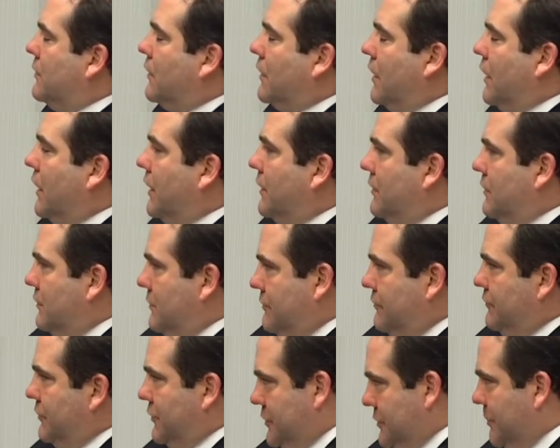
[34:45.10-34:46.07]
kind of
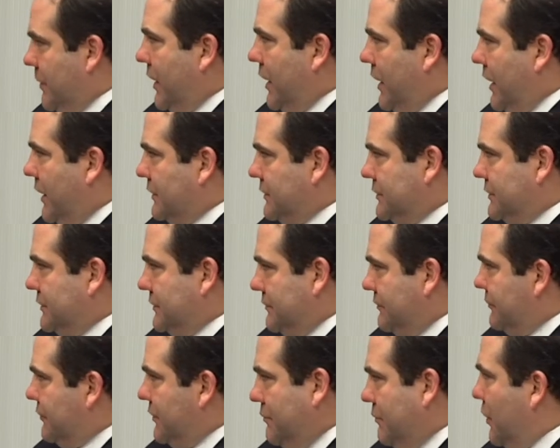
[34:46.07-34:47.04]
response
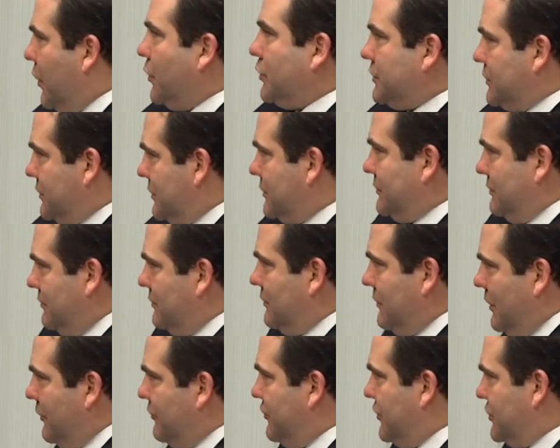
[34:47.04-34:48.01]
from most
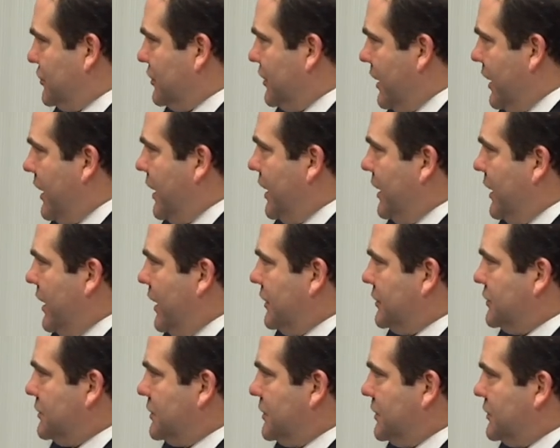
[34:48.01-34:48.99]
official aid
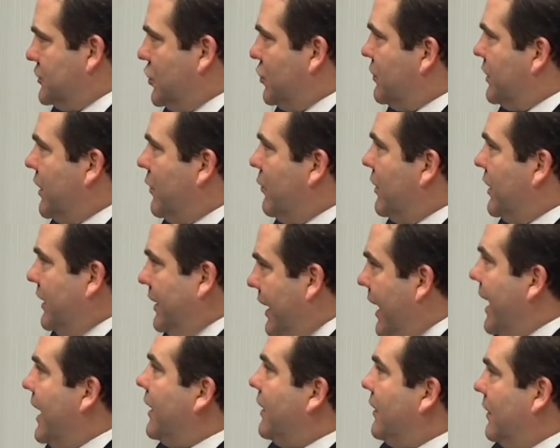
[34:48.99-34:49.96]
agencies, though they would
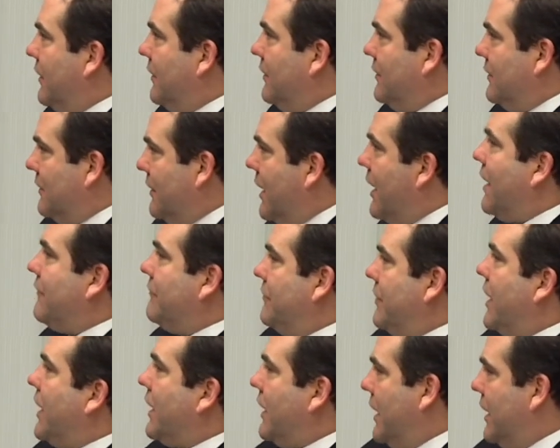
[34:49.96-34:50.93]
like to have
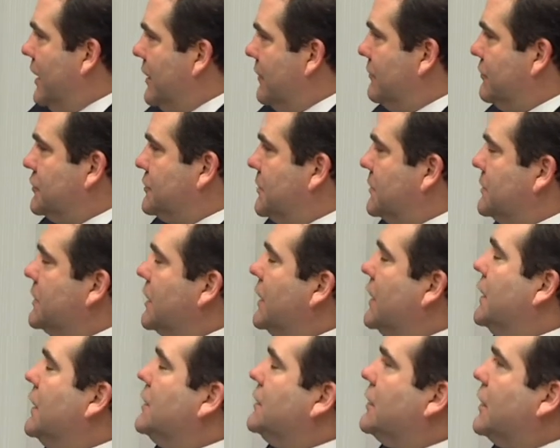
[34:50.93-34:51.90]
that kind of response.
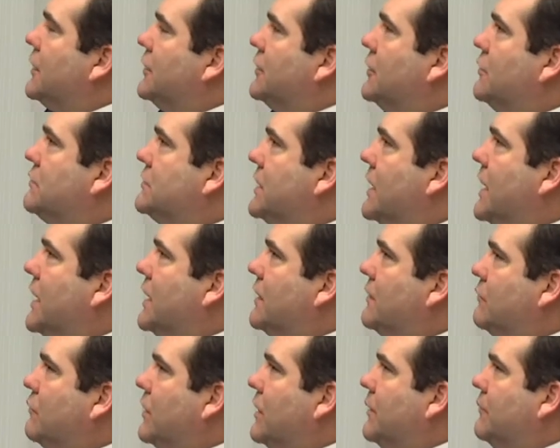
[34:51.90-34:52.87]
Are you take
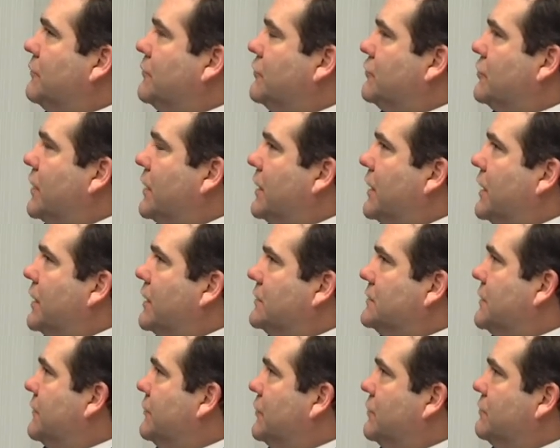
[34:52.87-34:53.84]
what I'm trying to get at
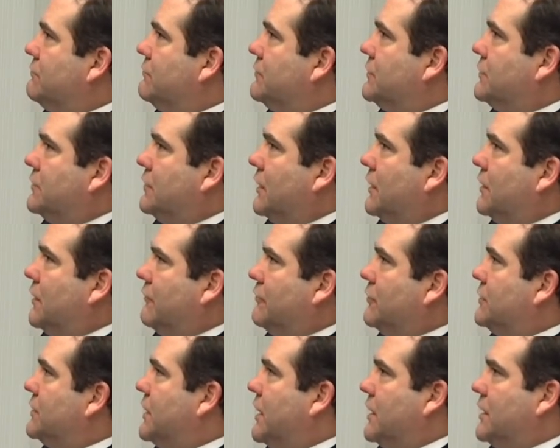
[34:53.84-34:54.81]
is have you done have
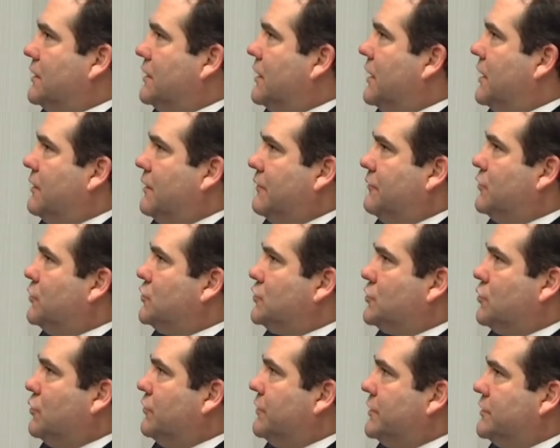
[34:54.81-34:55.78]
you taken that have you
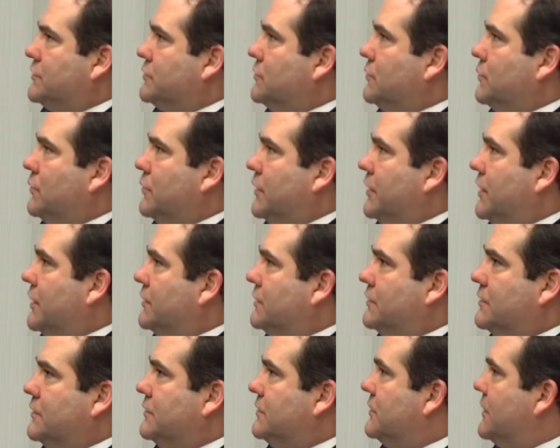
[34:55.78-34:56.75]
told the story
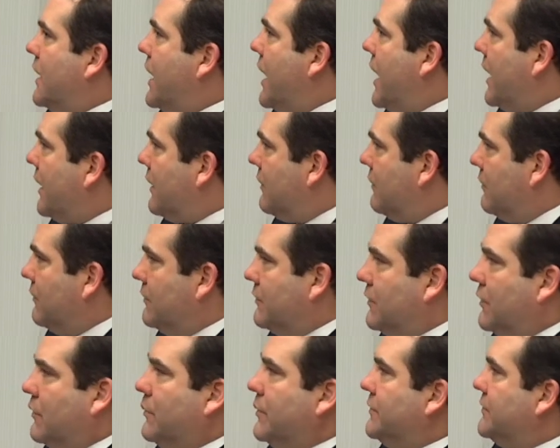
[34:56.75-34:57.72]
to the DAC or
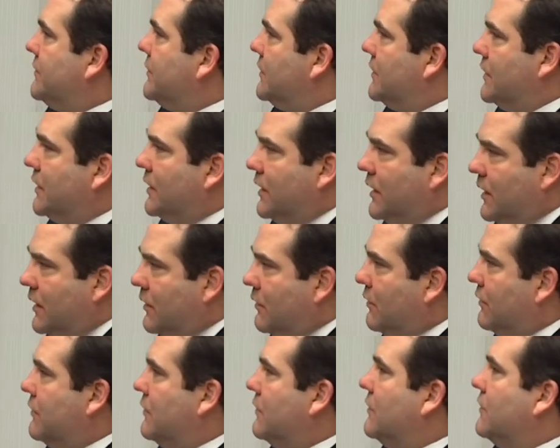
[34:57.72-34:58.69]
the OECD
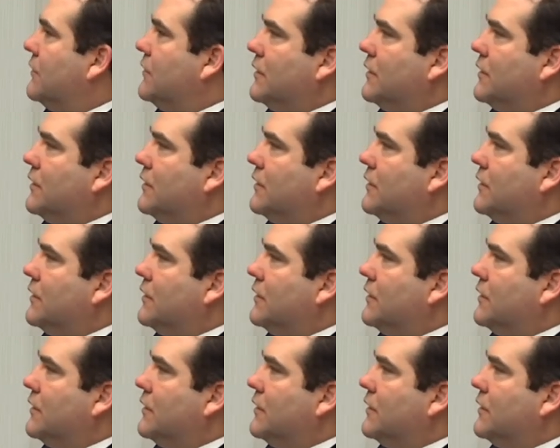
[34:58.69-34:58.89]
or you